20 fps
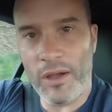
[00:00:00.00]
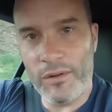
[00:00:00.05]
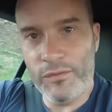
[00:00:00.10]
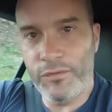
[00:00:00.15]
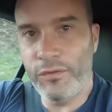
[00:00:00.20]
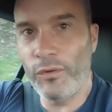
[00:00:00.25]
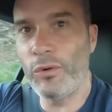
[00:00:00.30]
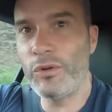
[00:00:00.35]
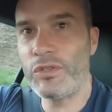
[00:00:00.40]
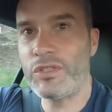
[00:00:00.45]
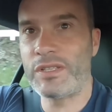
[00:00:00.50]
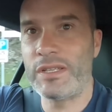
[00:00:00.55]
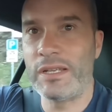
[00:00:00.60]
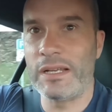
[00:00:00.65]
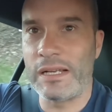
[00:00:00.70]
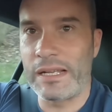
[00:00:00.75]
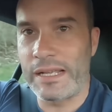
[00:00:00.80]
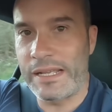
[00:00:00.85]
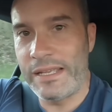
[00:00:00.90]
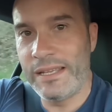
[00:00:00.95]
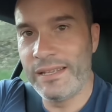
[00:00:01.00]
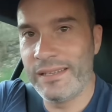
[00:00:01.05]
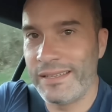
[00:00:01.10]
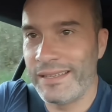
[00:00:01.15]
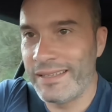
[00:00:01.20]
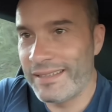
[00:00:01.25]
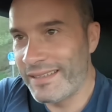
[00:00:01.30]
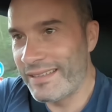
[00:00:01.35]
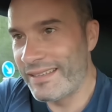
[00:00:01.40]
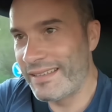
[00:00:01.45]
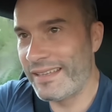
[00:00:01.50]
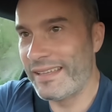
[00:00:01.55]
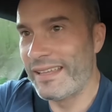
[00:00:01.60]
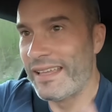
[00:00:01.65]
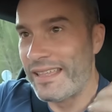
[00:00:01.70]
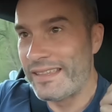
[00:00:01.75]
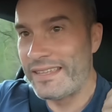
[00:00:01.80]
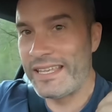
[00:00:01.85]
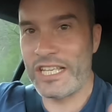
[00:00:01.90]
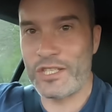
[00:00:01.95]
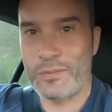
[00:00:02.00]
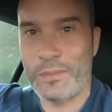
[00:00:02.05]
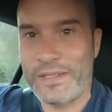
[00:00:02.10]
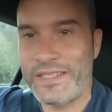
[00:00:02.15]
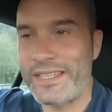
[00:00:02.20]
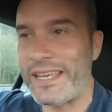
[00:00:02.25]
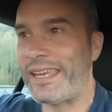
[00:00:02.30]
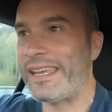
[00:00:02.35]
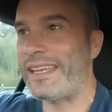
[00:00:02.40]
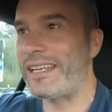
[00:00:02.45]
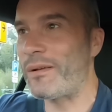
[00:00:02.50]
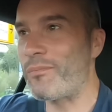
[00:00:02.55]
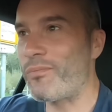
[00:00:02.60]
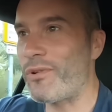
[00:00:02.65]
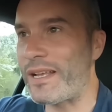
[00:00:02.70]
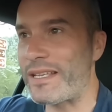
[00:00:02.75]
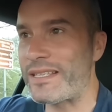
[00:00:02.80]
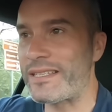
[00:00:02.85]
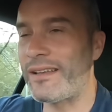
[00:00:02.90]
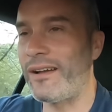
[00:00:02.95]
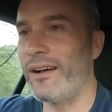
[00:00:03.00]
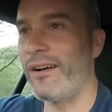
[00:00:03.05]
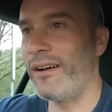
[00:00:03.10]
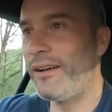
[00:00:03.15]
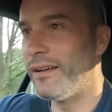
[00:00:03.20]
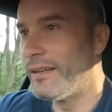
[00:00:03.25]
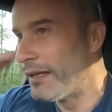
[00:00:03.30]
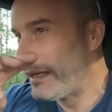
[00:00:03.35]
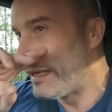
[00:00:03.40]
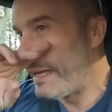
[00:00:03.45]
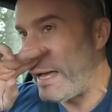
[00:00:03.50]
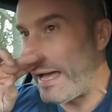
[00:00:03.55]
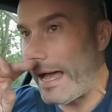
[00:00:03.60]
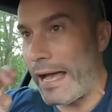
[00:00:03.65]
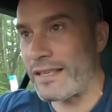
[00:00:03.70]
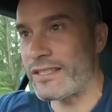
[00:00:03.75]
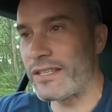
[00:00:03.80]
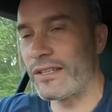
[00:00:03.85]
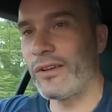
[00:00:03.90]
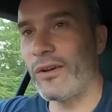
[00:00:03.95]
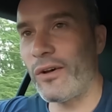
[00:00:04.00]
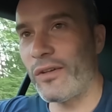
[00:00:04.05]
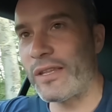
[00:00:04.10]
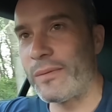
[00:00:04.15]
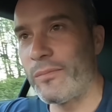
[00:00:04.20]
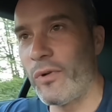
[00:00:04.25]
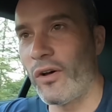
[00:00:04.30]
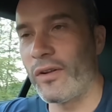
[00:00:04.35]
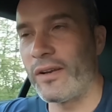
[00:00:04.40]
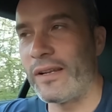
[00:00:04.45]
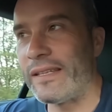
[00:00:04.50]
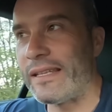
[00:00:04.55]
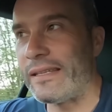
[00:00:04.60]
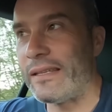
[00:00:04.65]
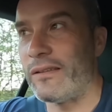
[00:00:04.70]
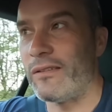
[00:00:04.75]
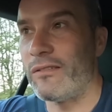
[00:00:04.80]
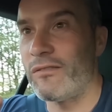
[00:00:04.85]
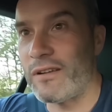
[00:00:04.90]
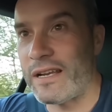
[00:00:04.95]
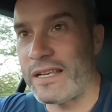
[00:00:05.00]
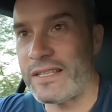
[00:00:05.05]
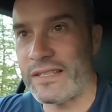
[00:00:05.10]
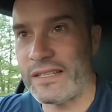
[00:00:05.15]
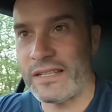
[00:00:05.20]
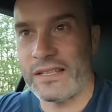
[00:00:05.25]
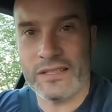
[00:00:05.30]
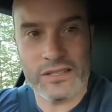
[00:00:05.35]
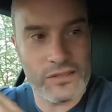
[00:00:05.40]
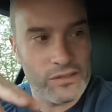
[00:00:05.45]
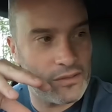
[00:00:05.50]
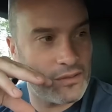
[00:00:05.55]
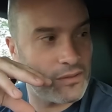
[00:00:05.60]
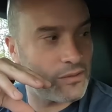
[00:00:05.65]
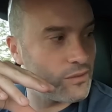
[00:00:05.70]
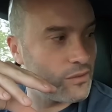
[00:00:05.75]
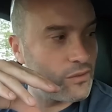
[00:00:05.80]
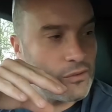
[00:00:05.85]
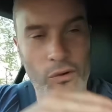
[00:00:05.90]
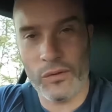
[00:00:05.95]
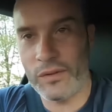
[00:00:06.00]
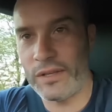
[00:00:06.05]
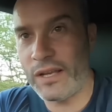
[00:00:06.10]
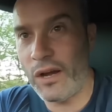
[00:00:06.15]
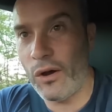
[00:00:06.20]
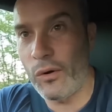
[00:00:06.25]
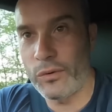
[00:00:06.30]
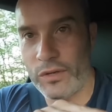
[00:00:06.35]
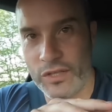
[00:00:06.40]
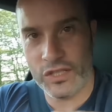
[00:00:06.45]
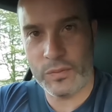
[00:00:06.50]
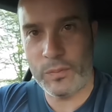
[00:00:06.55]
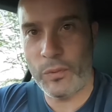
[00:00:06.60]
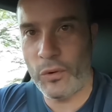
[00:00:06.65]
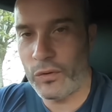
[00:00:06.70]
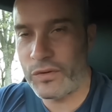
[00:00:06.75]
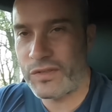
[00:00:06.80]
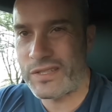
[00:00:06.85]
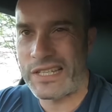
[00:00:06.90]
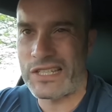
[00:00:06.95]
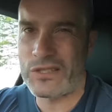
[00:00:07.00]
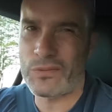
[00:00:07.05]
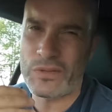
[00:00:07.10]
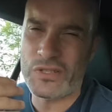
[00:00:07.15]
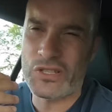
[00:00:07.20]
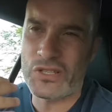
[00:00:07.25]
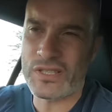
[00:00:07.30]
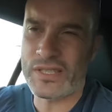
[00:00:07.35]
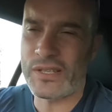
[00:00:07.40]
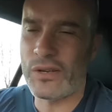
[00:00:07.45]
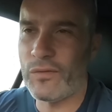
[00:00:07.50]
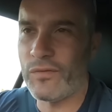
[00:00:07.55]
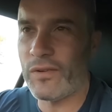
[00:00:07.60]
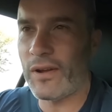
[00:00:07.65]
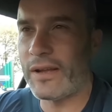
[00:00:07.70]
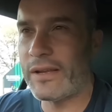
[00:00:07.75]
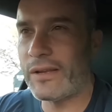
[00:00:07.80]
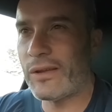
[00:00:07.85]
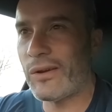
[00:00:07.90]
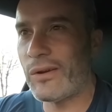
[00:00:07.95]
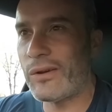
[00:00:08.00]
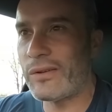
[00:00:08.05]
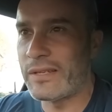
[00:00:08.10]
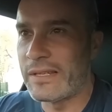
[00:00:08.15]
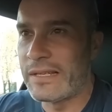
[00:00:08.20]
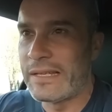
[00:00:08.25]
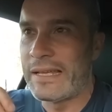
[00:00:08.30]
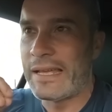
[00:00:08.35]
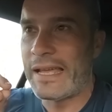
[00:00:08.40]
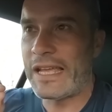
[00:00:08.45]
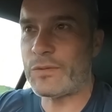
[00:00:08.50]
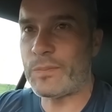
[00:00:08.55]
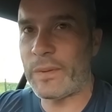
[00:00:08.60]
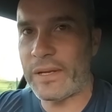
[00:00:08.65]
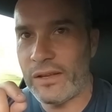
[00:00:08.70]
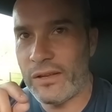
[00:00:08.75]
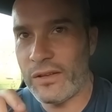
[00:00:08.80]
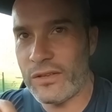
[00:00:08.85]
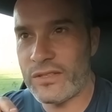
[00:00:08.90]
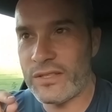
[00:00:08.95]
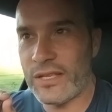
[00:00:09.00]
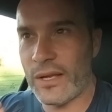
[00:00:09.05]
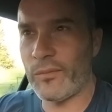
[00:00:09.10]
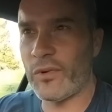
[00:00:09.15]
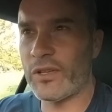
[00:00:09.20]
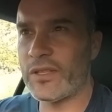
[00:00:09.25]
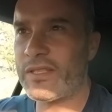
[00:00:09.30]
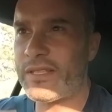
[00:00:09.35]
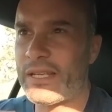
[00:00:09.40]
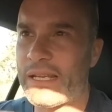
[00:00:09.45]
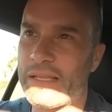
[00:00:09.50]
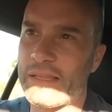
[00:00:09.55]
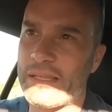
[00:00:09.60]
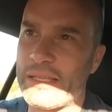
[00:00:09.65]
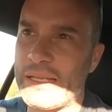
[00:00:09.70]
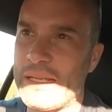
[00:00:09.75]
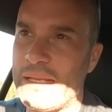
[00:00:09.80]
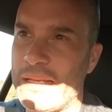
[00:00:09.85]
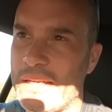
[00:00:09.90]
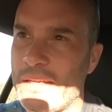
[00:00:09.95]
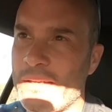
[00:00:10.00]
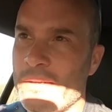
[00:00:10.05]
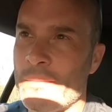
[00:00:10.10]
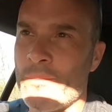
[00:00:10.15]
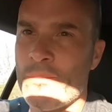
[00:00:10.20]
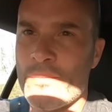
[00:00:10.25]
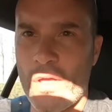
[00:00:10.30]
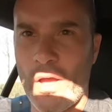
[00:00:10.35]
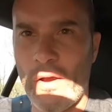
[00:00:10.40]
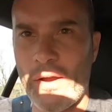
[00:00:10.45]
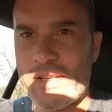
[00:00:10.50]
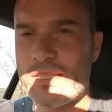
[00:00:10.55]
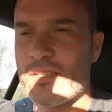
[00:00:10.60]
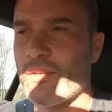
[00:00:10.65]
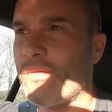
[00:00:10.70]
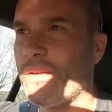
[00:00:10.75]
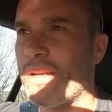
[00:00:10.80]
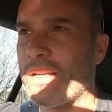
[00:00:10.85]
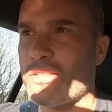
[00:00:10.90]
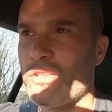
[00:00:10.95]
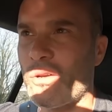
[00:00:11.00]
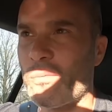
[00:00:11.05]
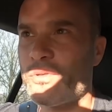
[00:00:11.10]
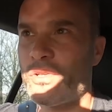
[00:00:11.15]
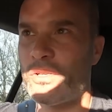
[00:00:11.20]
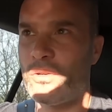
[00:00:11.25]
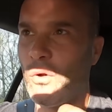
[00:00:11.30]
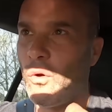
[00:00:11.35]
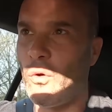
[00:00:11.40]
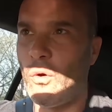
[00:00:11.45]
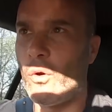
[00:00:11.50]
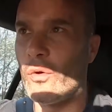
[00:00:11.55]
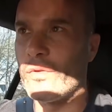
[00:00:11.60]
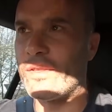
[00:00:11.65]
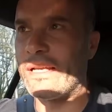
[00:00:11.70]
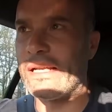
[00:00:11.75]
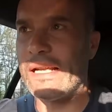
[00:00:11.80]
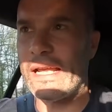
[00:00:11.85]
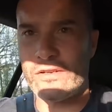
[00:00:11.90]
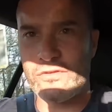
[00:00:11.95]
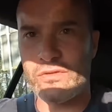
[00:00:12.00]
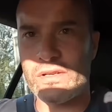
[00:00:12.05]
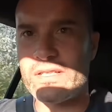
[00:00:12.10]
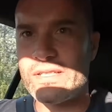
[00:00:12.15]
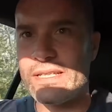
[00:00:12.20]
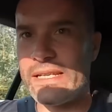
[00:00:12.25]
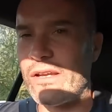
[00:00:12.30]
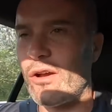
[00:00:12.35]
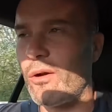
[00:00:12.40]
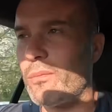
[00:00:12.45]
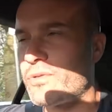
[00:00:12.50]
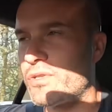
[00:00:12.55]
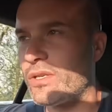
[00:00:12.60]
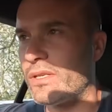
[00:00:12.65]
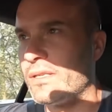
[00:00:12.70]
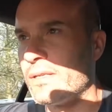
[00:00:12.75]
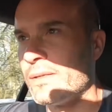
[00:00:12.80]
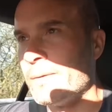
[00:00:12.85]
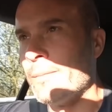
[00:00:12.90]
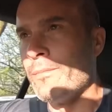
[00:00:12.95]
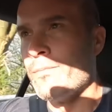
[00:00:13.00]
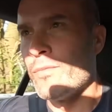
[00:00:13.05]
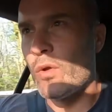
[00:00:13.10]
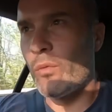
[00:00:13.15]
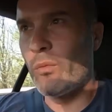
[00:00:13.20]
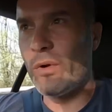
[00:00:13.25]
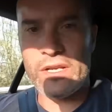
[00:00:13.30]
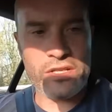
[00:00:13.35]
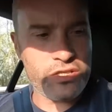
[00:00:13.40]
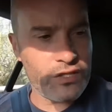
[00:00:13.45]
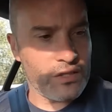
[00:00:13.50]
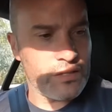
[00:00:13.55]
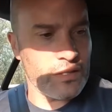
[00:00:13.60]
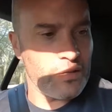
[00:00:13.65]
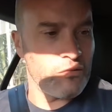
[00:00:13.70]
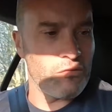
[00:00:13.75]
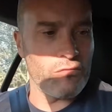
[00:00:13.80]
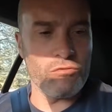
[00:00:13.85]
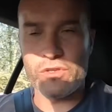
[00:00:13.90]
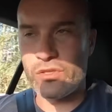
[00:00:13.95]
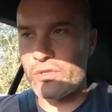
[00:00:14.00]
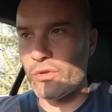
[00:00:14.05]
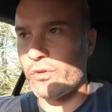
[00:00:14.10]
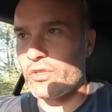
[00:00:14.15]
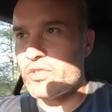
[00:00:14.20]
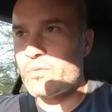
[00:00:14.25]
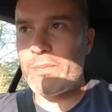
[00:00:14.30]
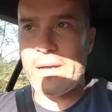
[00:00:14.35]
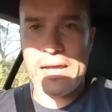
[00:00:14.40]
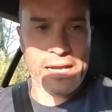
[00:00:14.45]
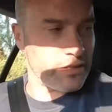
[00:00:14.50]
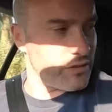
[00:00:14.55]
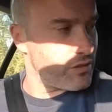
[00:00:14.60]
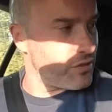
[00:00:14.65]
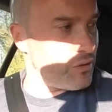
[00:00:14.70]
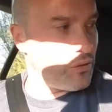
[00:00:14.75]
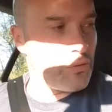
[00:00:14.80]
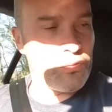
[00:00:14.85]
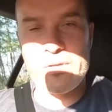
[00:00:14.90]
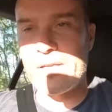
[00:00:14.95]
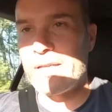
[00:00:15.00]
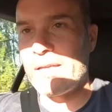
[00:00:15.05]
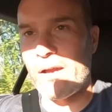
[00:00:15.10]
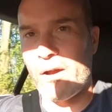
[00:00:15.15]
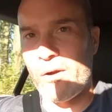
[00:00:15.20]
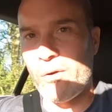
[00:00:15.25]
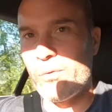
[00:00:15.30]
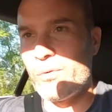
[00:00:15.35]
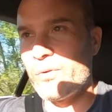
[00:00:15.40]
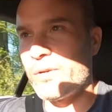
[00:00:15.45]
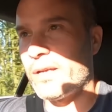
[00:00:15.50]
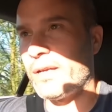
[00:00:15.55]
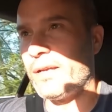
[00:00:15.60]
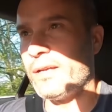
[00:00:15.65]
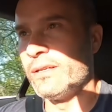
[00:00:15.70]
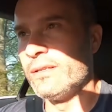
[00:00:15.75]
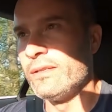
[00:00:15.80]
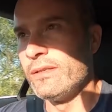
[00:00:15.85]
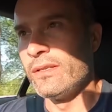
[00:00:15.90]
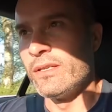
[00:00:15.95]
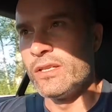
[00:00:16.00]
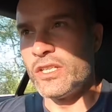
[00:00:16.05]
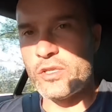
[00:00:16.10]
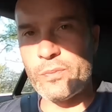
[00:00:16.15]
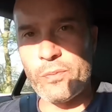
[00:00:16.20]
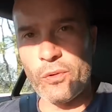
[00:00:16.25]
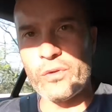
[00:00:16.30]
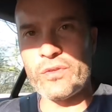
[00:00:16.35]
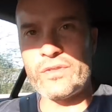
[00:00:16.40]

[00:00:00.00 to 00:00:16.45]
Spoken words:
unfortunately, this particular press car hasn't got them on, and the reason it's got the older sport seats, which is still very good, is because someone ticked the Isofix option or the electric seat option, which resorts back to the older sport